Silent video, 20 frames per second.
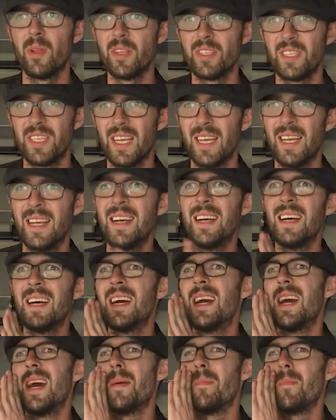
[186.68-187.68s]
lie to you,
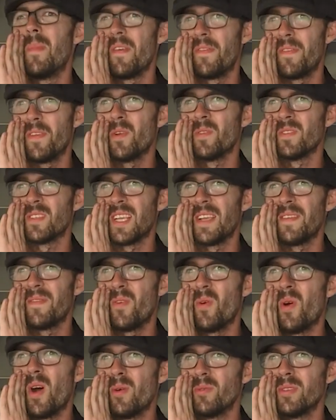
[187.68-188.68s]
my fiance
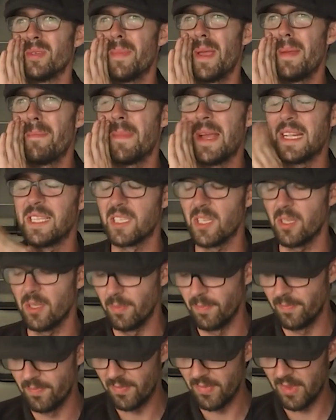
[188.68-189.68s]
thought I was a bit
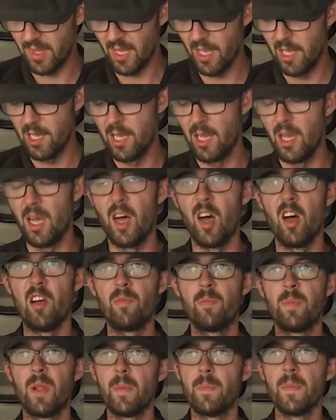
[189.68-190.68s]
mental.
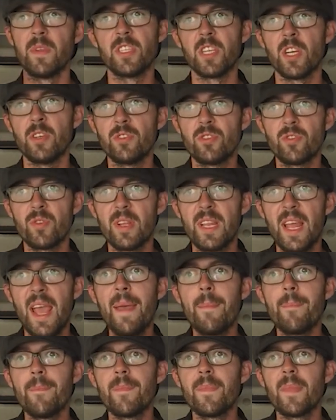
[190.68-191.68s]
I've plugged my toaster in
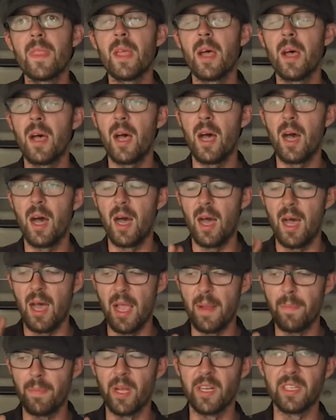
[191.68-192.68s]
it.
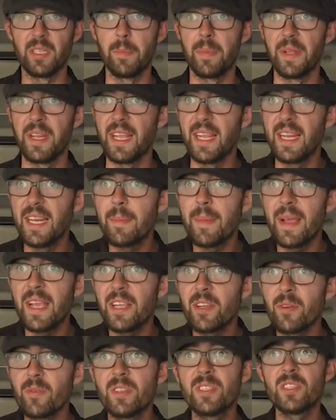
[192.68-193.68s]
I plugged a panini
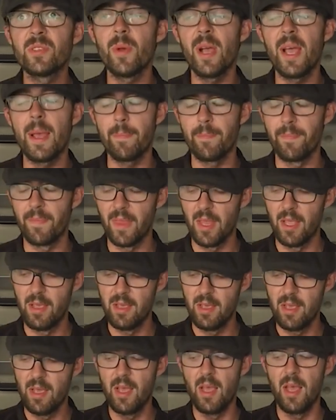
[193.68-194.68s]
maker into it.
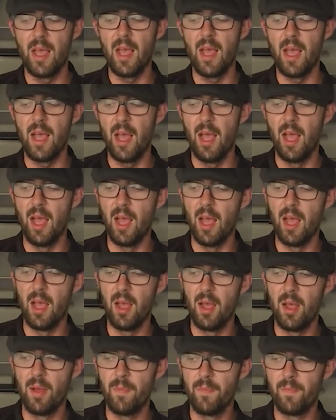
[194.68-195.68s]

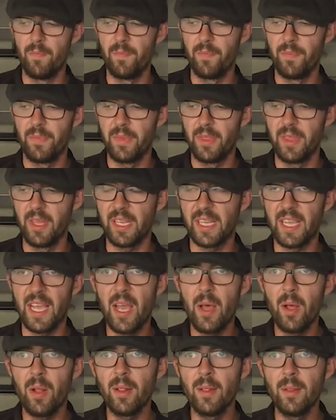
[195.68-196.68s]
The
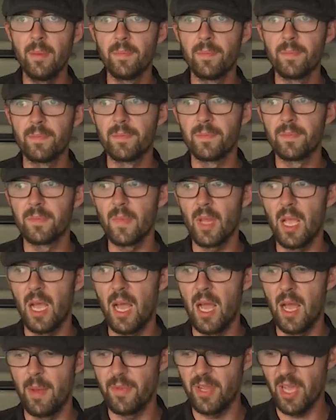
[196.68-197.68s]
kettle.
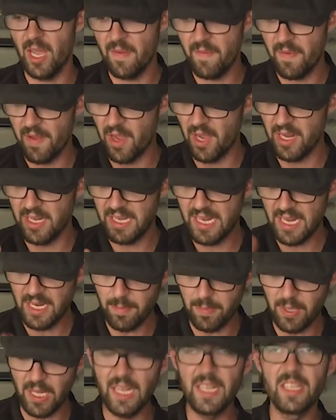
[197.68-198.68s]
The only thing I
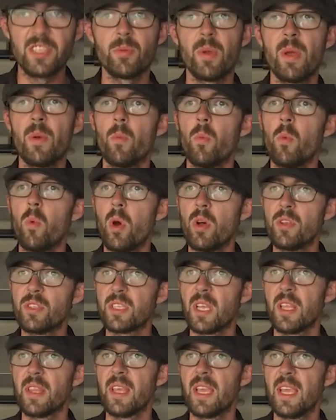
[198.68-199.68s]
didn't plug into it
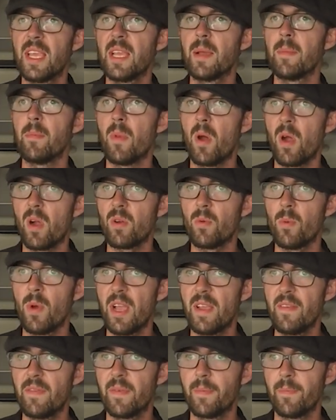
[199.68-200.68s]
was the
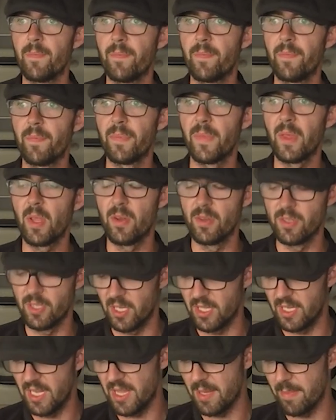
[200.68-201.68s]
microwave, because
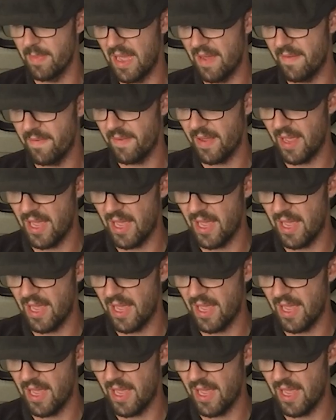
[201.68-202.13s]
I did the math